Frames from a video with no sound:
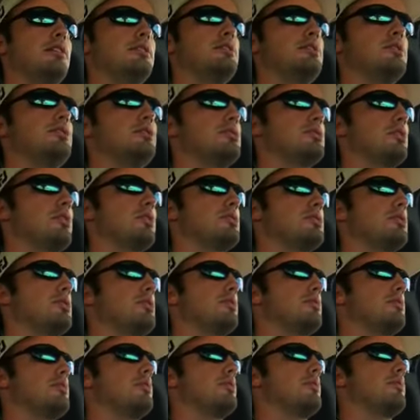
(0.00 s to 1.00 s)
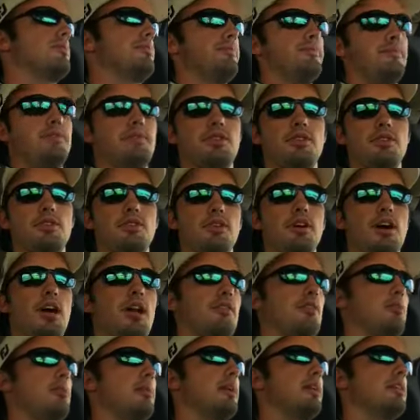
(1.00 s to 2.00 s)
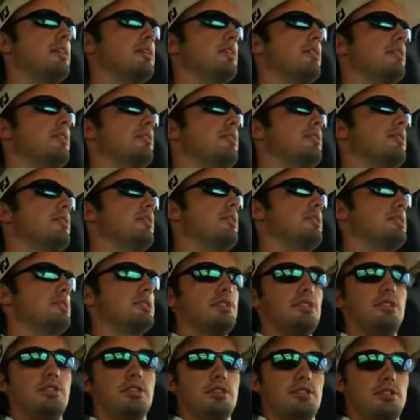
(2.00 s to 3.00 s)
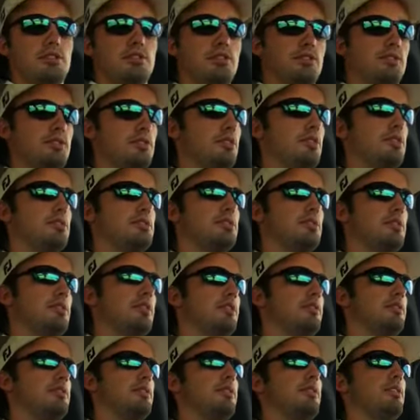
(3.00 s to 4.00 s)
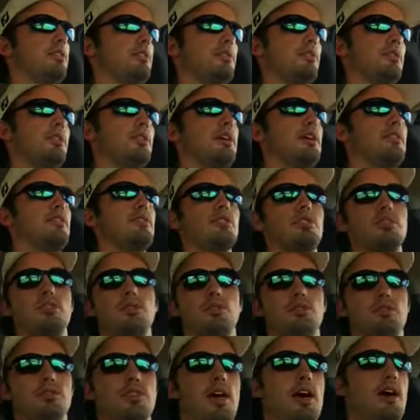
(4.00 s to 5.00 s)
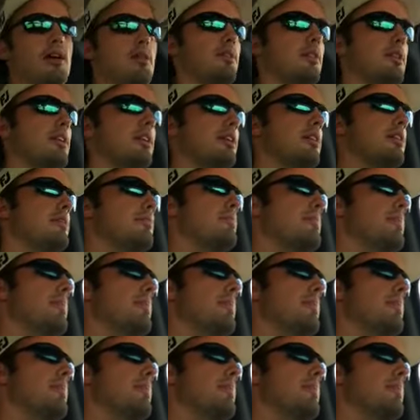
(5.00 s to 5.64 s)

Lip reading: two-star general, kind of a big deal. Or he still is a two-star general. You don't really ever lose that rank.